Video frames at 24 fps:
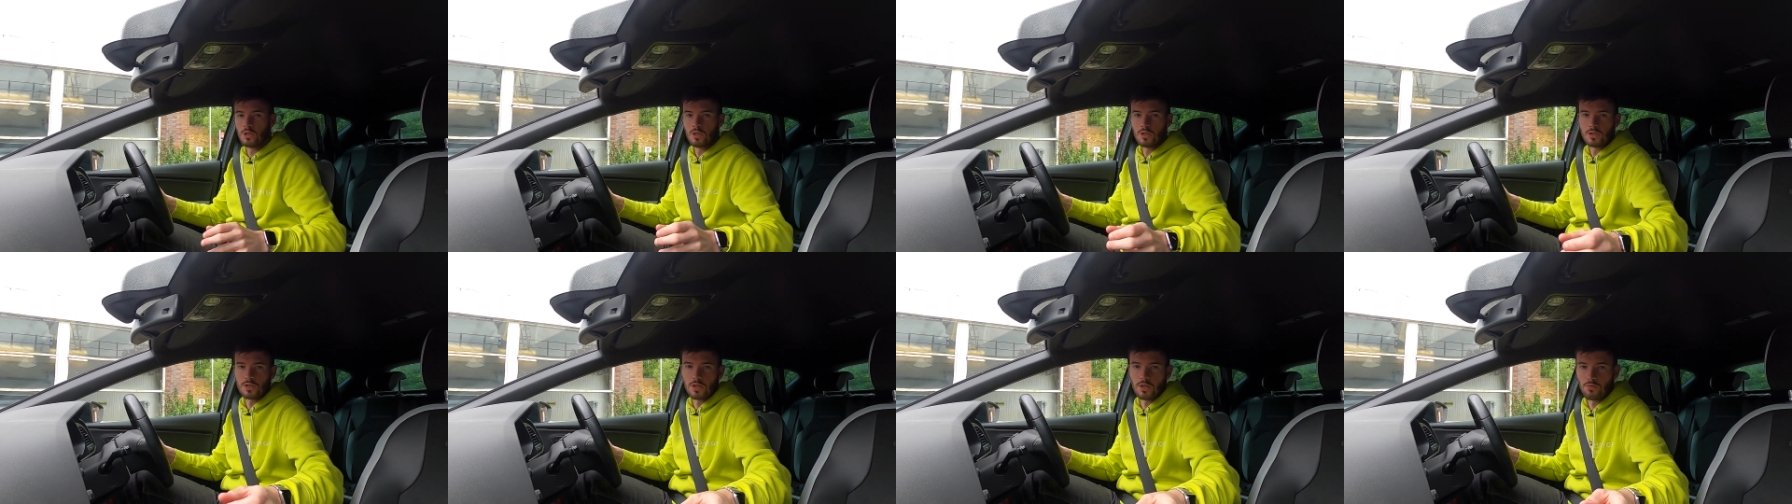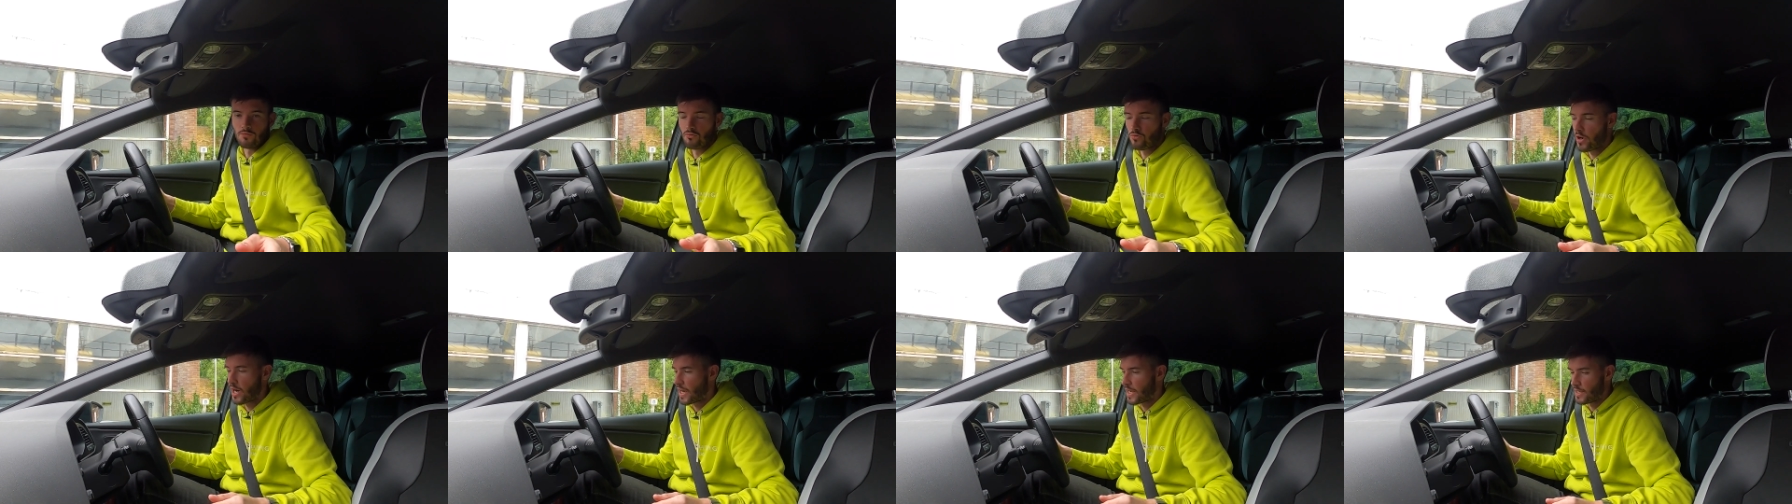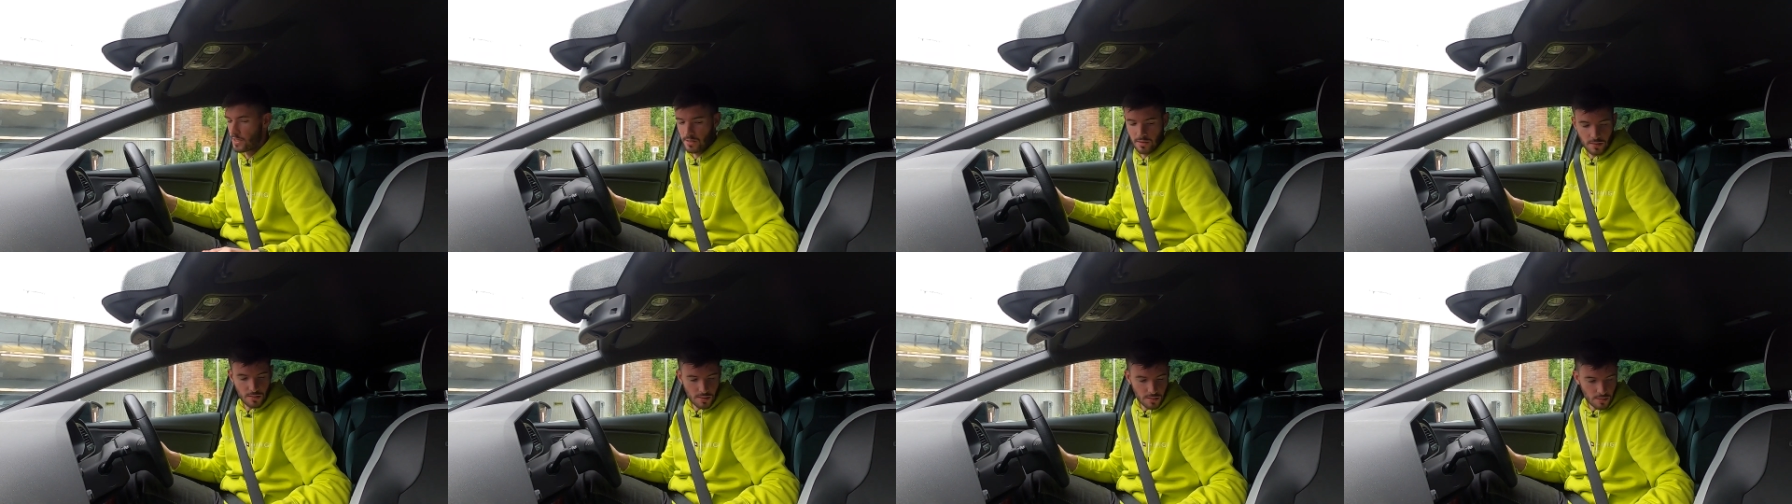So the
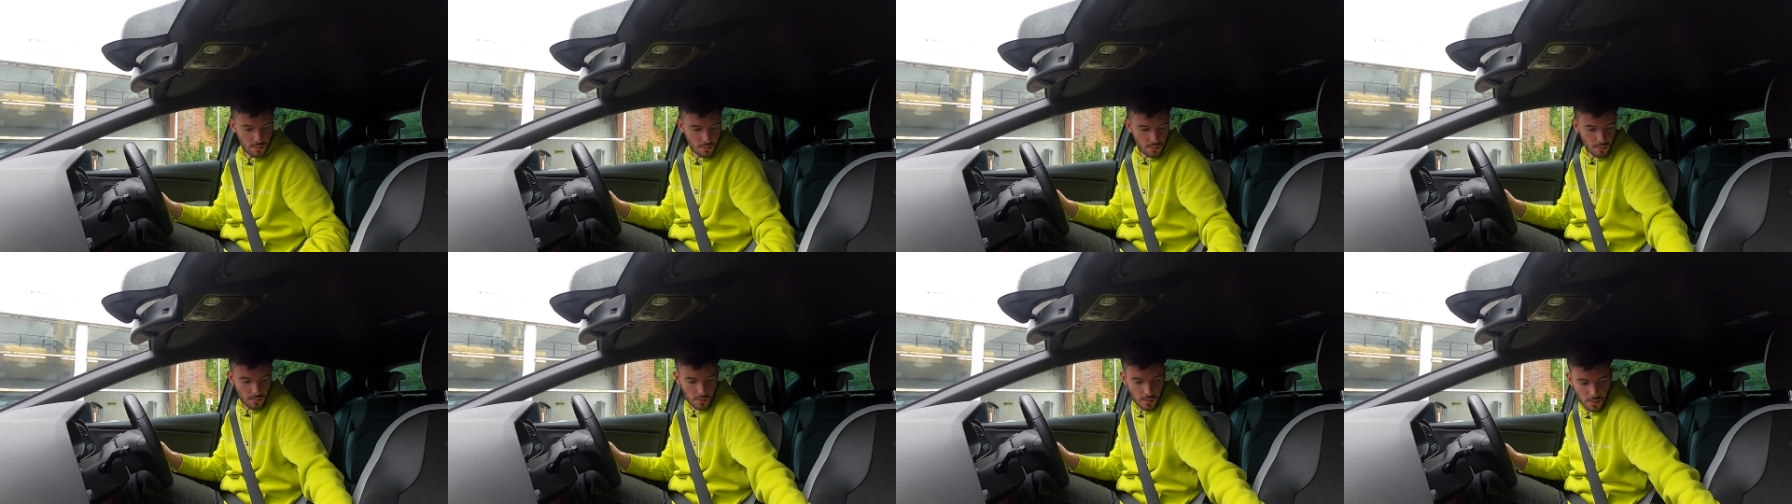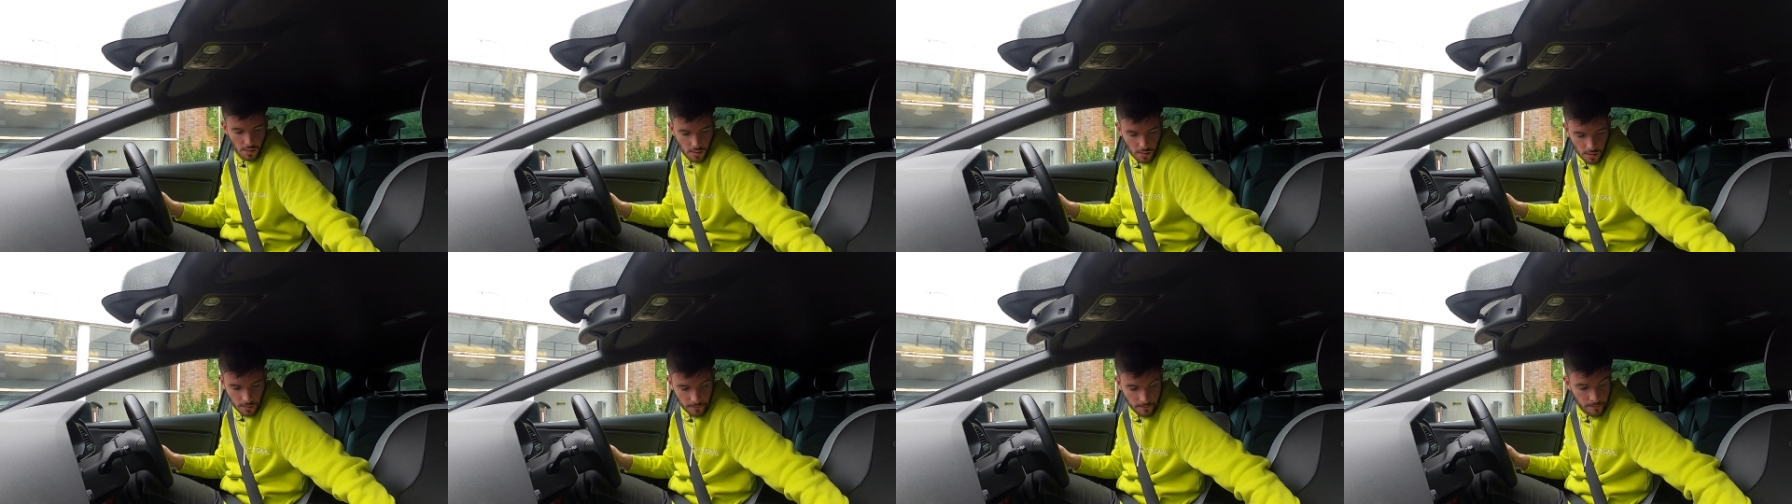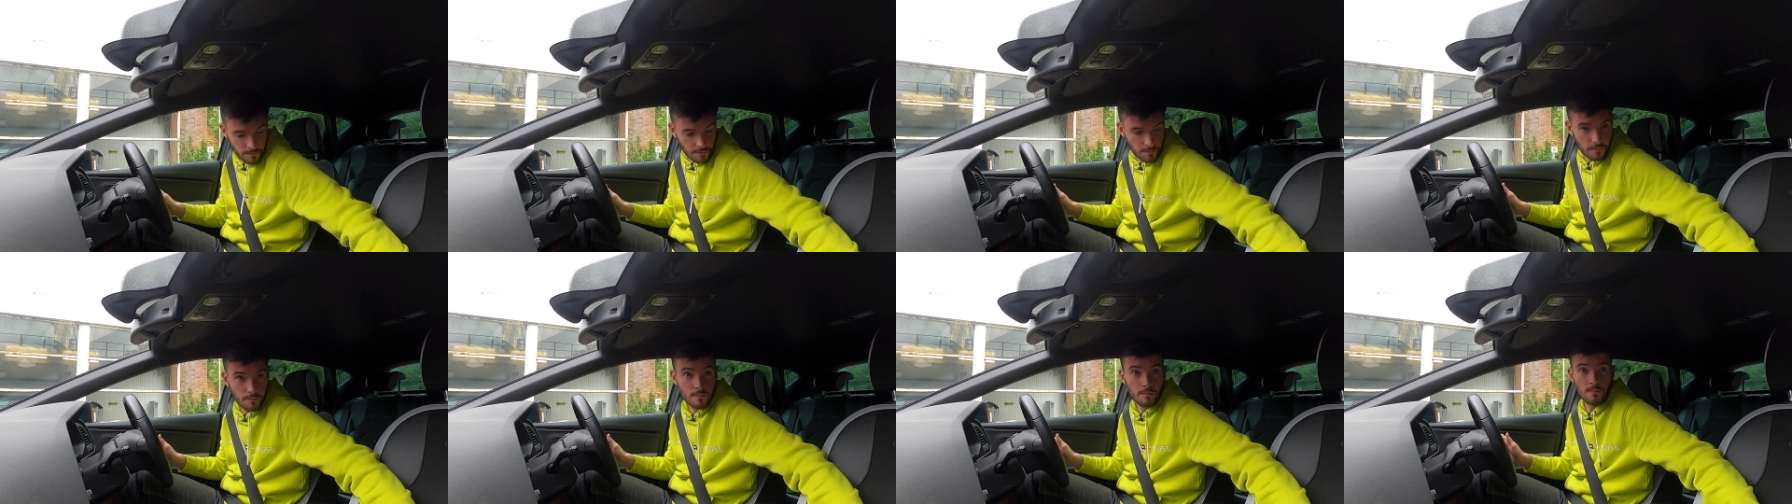range, oh,
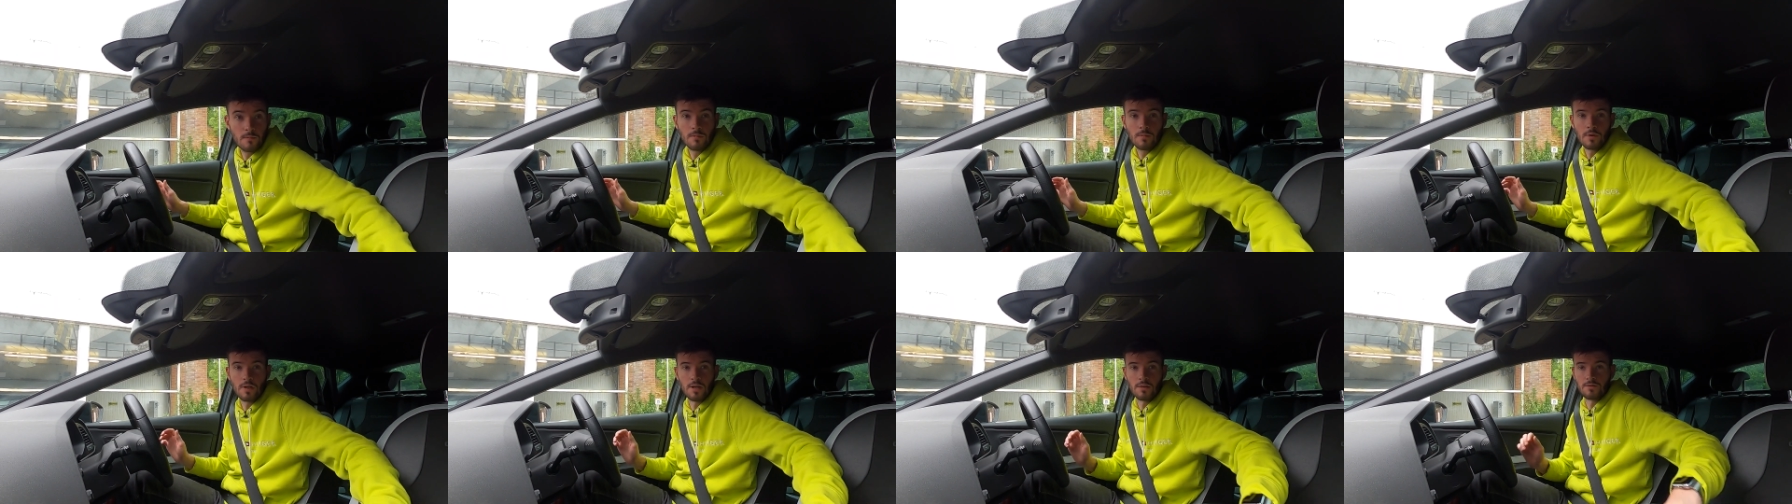I